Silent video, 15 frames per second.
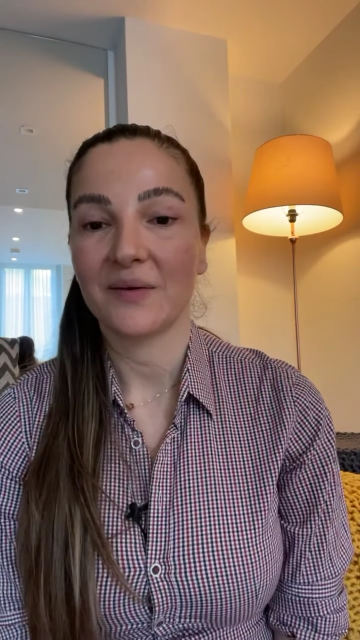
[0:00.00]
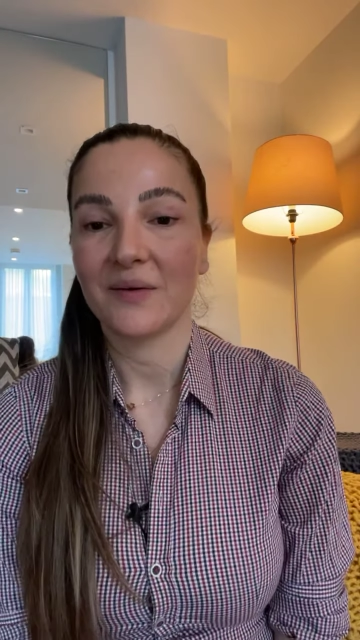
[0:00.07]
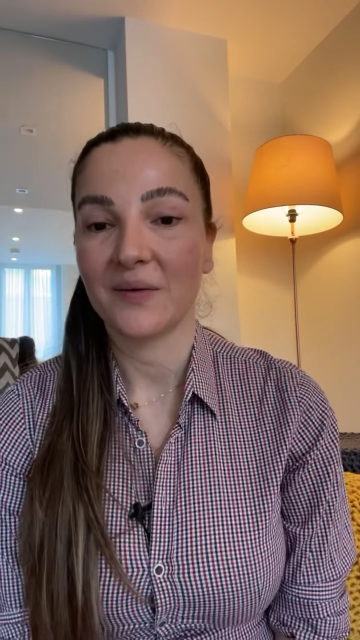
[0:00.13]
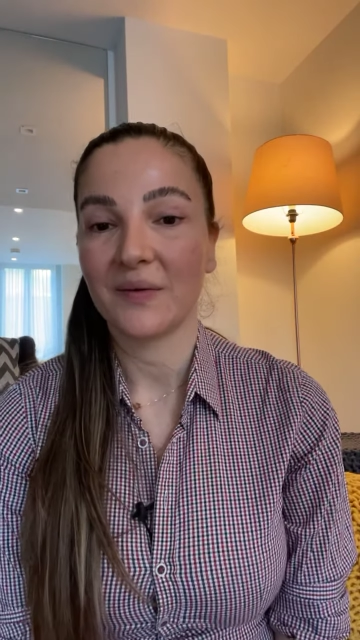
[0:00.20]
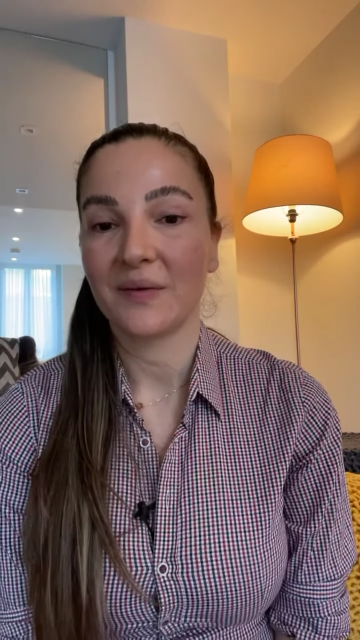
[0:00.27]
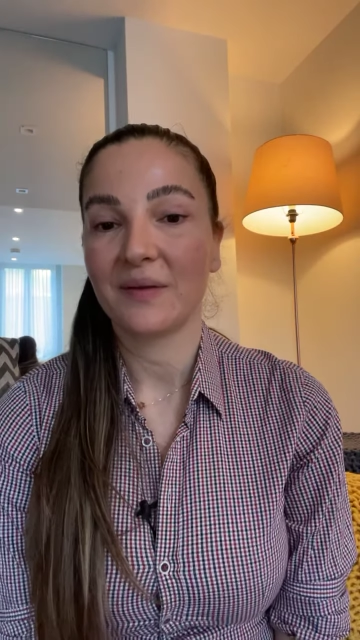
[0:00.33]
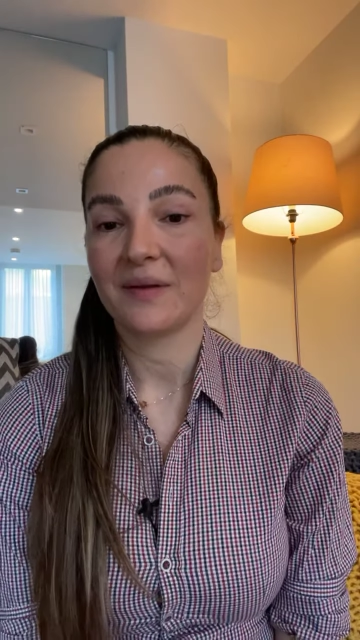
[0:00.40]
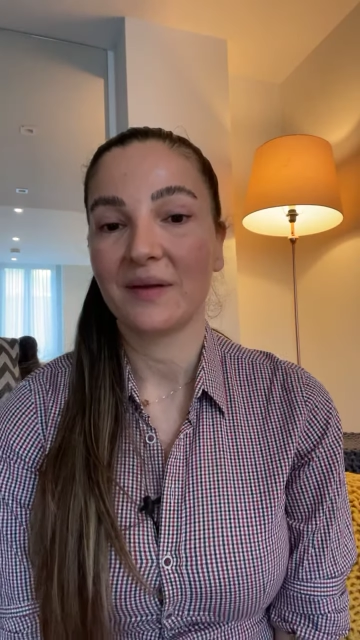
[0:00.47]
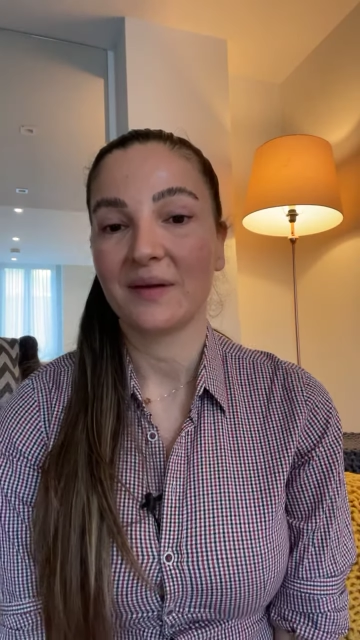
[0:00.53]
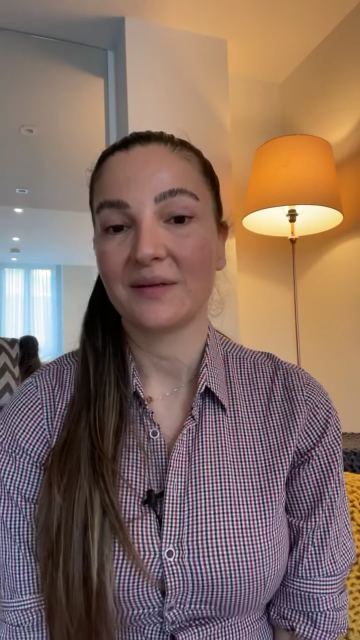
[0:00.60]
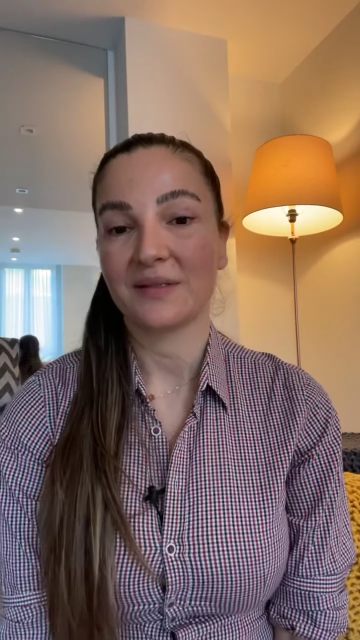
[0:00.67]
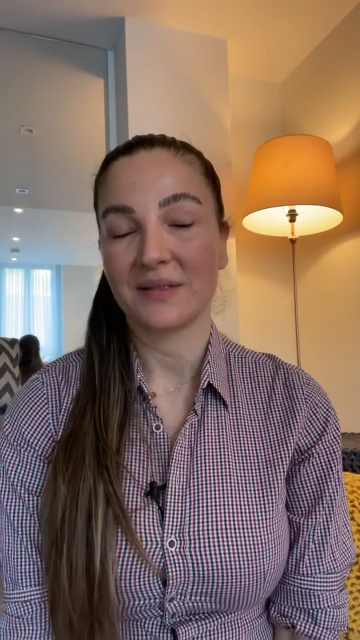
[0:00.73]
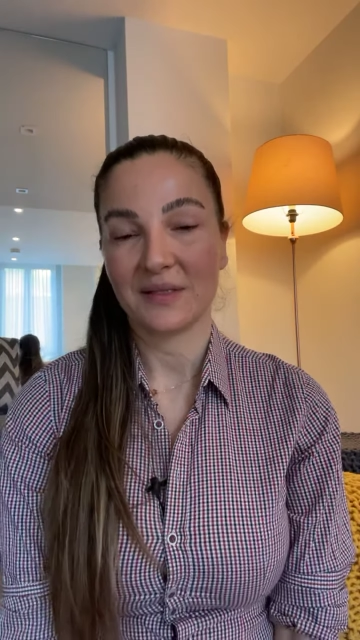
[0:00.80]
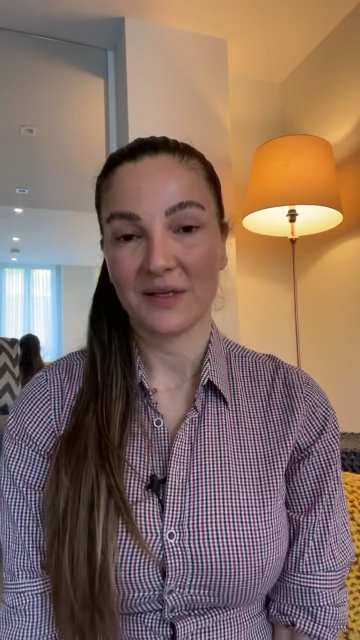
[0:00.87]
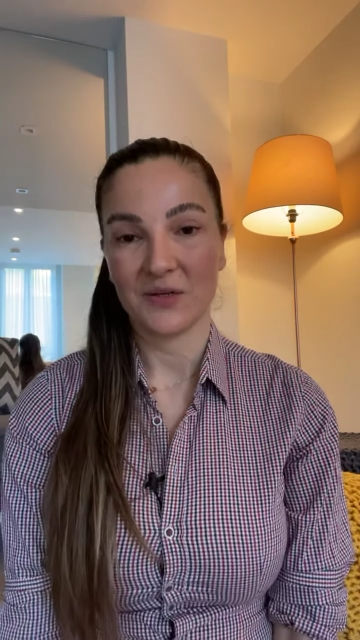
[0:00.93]
on the
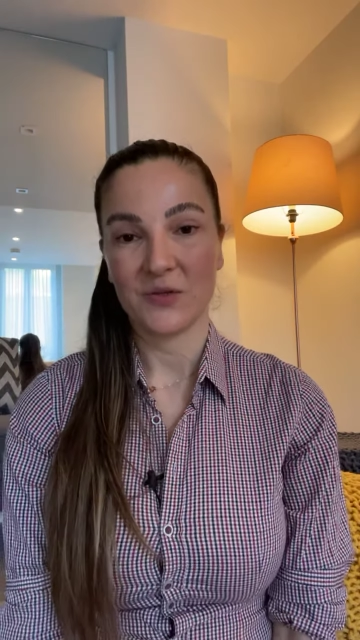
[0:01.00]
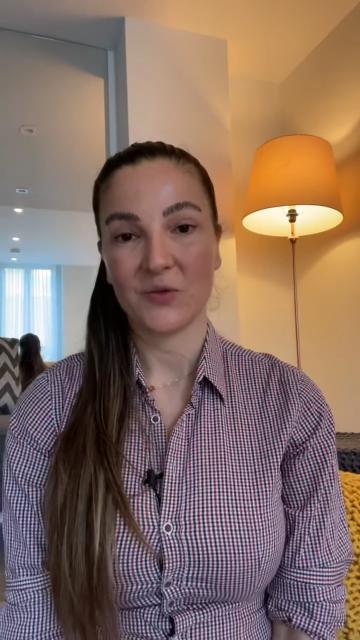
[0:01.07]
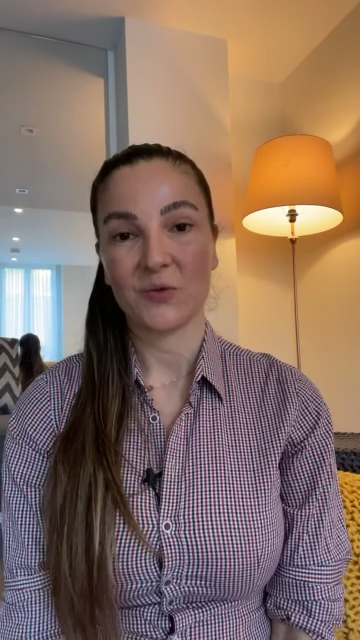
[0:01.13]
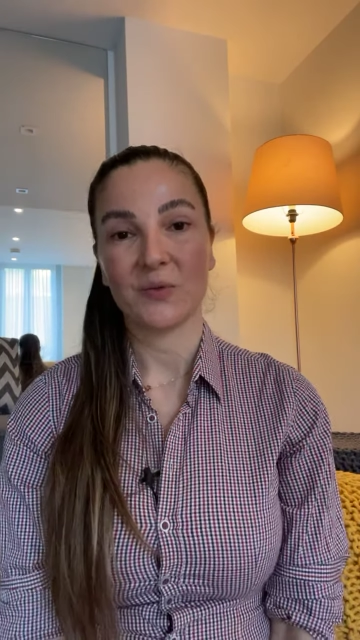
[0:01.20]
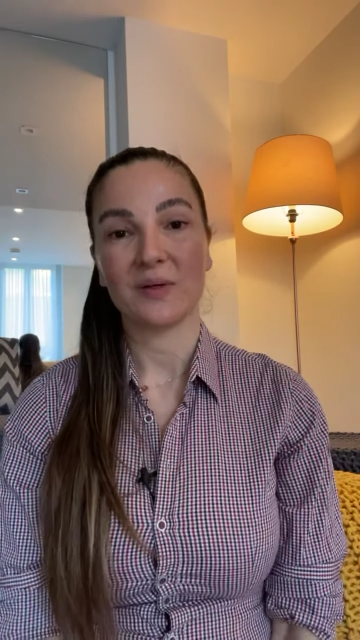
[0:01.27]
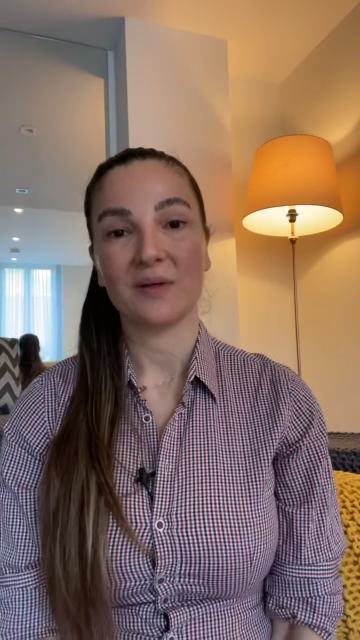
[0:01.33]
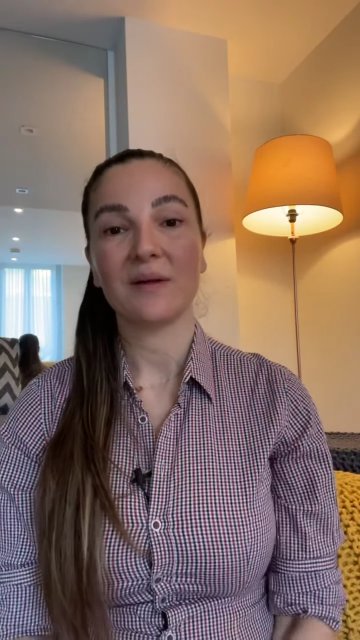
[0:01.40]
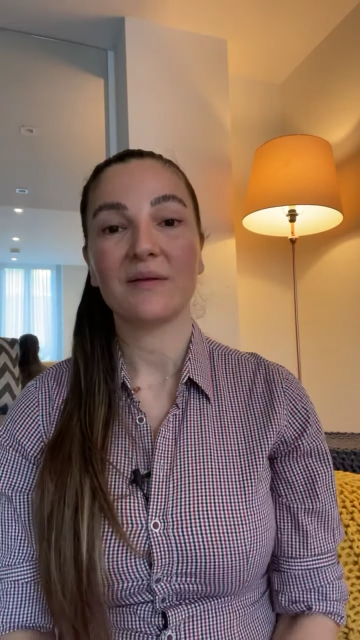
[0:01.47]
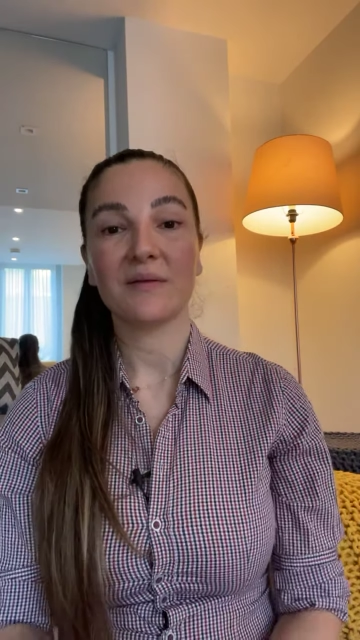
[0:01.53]
schedule?